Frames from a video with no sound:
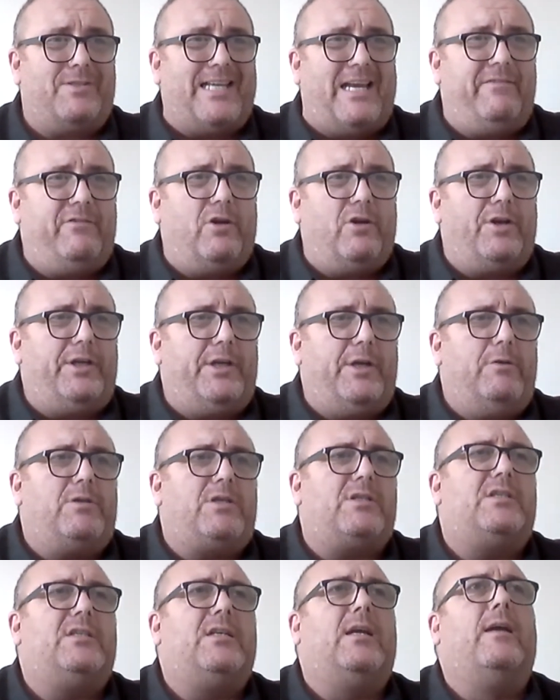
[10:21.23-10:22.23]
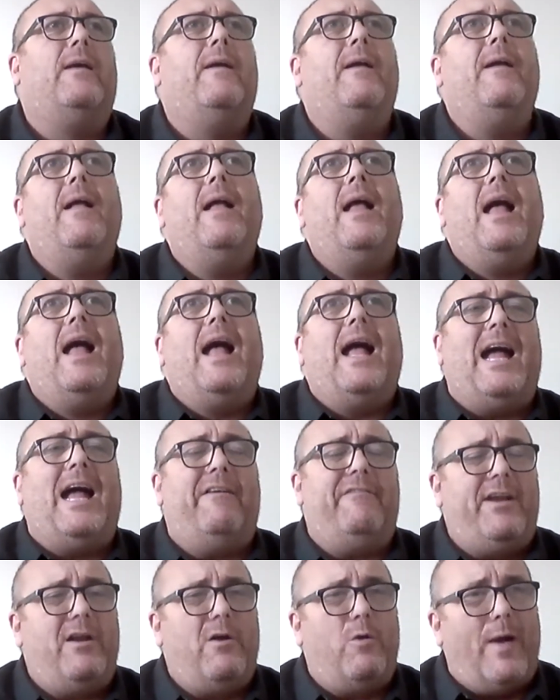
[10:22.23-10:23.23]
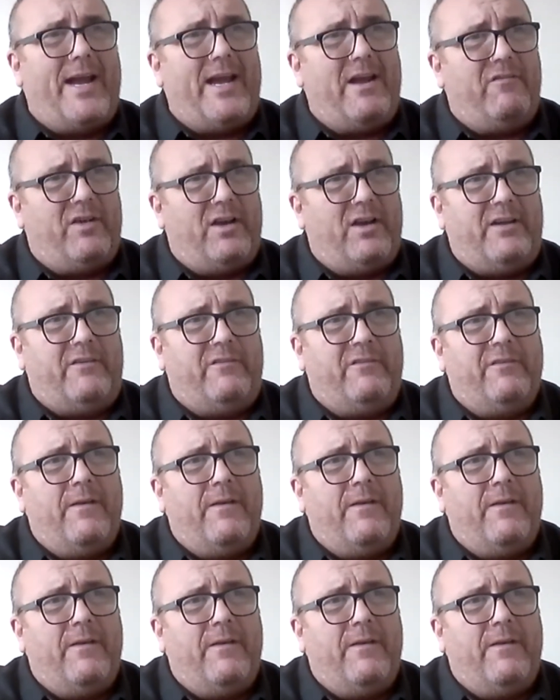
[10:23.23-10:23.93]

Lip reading: They've got used to having a way of life.